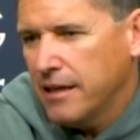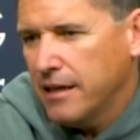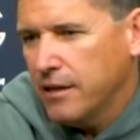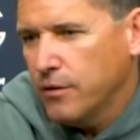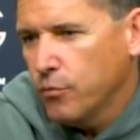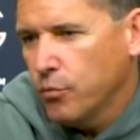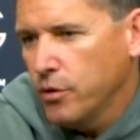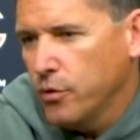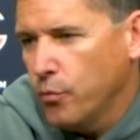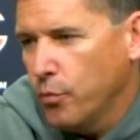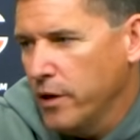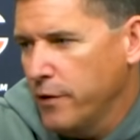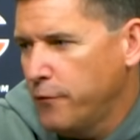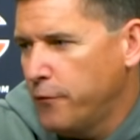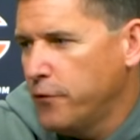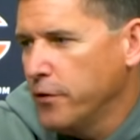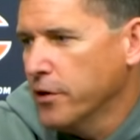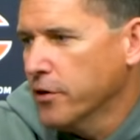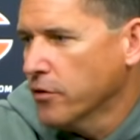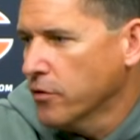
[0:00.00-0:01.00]
We
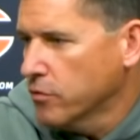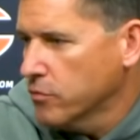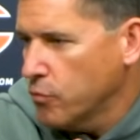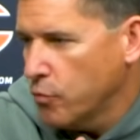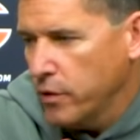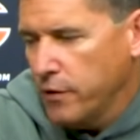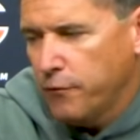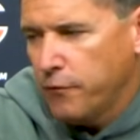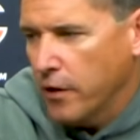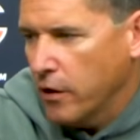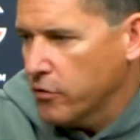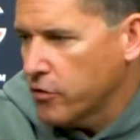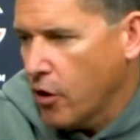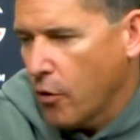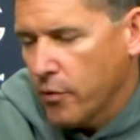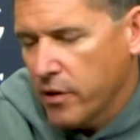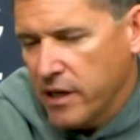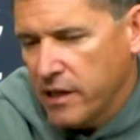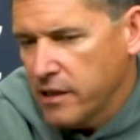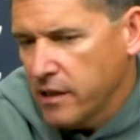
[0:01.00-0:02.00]
felt
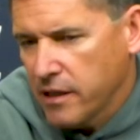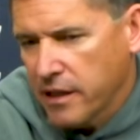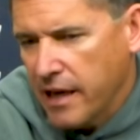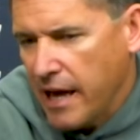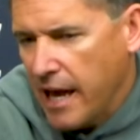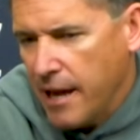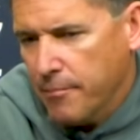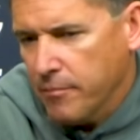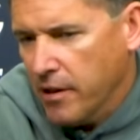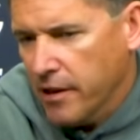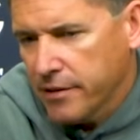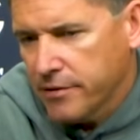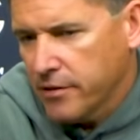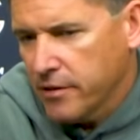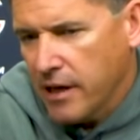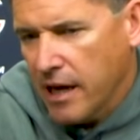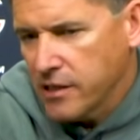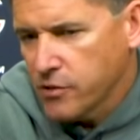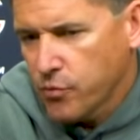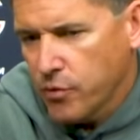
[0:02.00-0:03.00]
going into the game like the
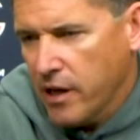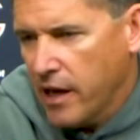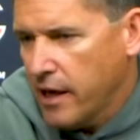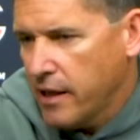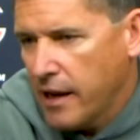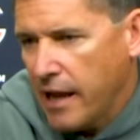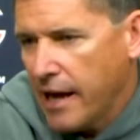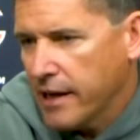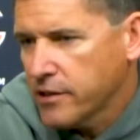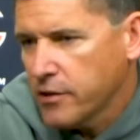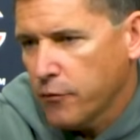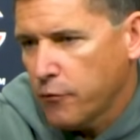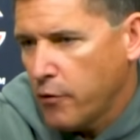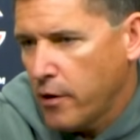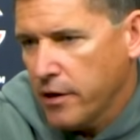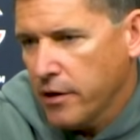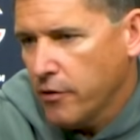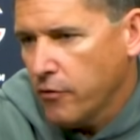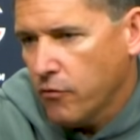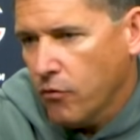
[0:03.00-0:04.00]
guys we had active,
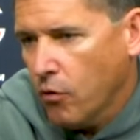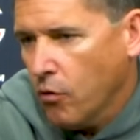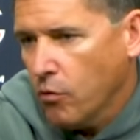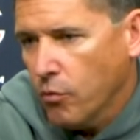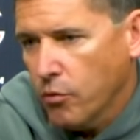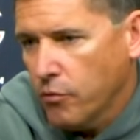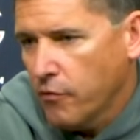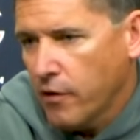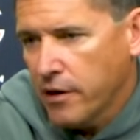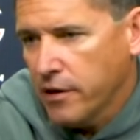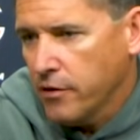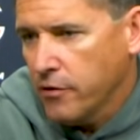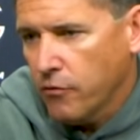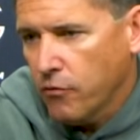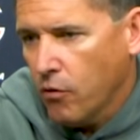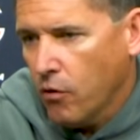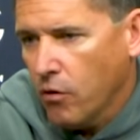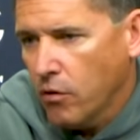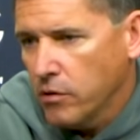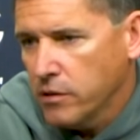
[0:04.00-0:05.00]
ready to roll, were ready to
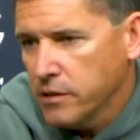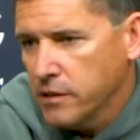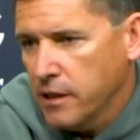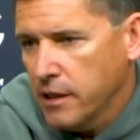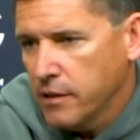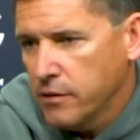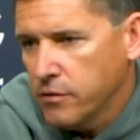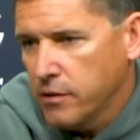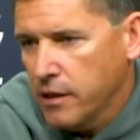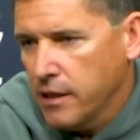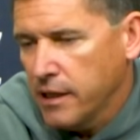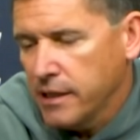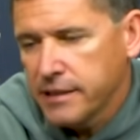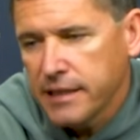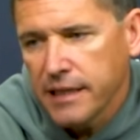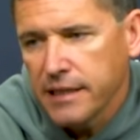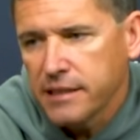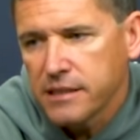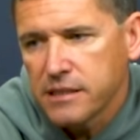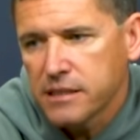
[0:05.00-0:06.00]
roll, and it
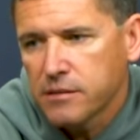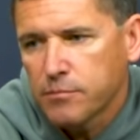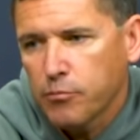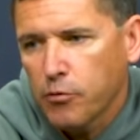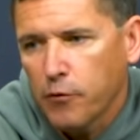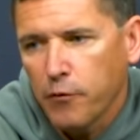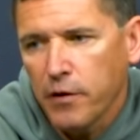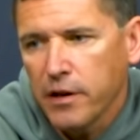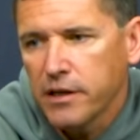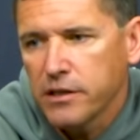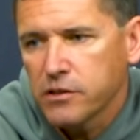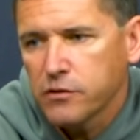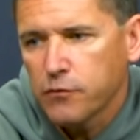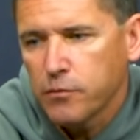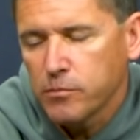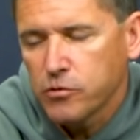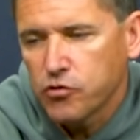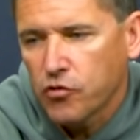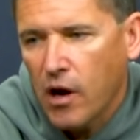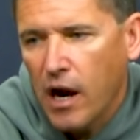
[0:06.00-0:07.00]
didn't prevent us
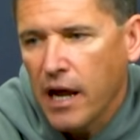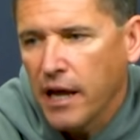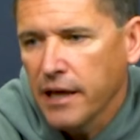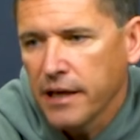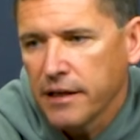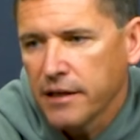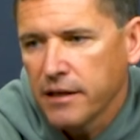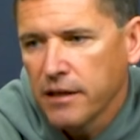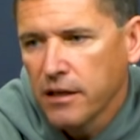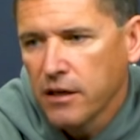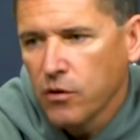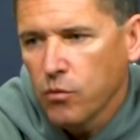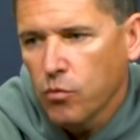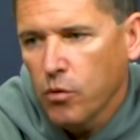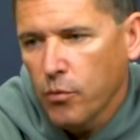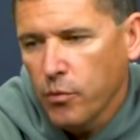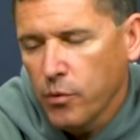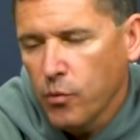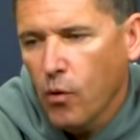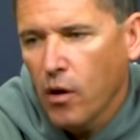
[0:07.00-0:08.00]
from trying
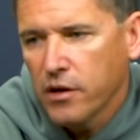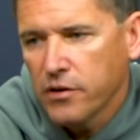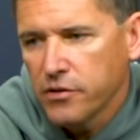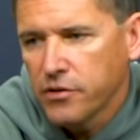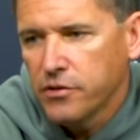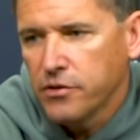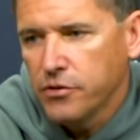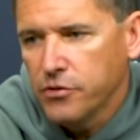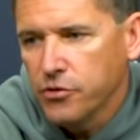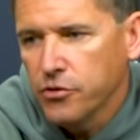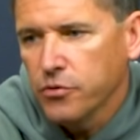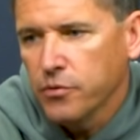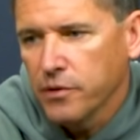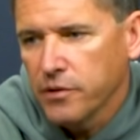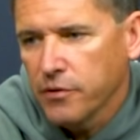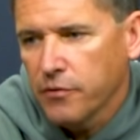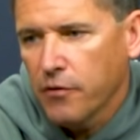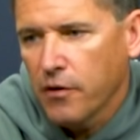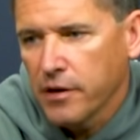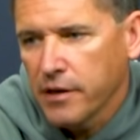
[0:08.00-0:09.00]
what we wanted to do
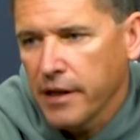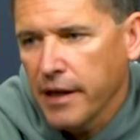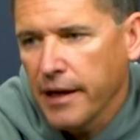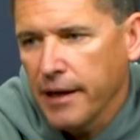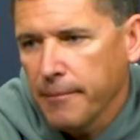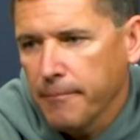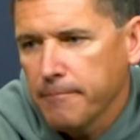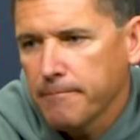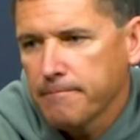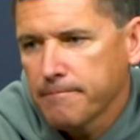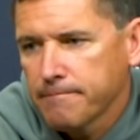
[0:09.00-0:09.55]
in the run game.